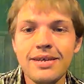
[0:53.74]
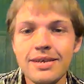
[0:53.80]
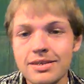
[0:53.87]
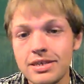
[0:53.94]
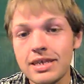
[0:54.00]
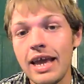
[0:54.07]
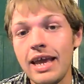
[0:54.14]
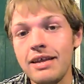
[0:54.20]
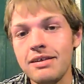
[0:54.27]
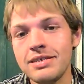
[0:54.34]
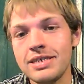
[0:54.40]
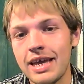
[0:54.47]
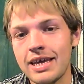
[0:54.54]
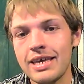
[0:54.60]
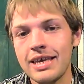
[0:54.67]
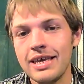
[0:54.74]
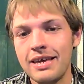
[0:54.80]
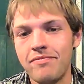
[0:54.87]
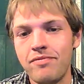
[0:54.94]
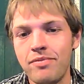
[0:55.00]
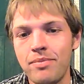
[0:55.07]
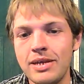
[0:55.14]
to gain psychic
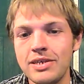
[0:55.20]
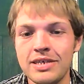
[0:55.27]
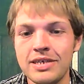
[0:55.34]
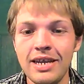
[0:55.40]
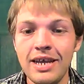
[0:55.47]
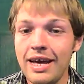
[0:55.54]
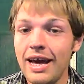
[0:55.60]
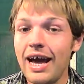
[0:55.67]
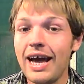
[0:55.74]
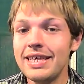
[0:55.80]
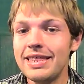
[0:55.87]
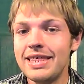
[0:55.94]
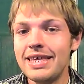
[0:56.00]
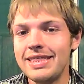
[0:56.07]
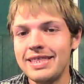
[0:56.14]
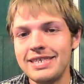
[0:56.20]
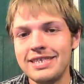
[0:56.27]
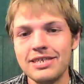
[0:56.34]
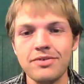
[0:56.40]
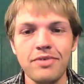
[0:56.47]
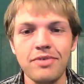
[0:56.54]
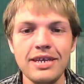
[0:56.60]
information. I think this
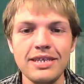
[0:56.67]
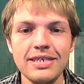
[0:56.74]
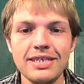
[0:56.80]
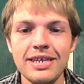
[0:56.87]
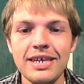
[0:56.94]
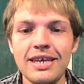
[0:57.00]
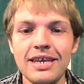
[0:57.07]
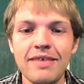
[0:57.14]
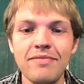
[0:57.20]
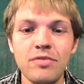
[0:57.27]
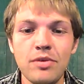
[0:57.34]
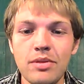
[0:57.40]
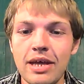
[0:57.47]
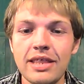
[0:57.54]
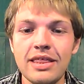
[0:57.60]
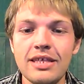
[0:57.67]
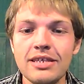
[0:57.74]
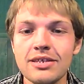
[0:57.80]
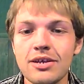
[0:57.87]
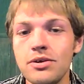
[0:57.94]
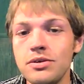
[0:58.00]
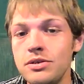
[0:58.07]
is great. If you like these
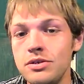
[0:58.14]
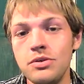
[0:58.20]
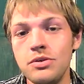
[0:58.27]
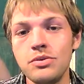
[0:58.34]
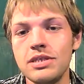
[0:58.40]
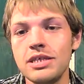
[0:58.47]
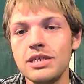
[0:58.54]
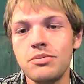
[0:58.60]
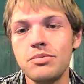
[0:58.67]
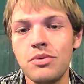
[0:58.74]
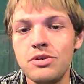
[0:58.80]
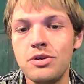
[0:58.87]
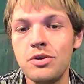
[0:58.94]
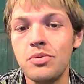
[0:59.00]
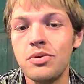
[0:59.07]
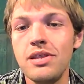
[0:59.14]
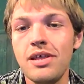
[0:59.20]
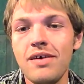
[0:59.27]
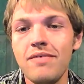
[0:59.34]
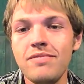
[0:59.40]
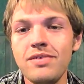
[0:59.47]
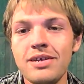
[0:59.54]
cards, use this one. You are loved.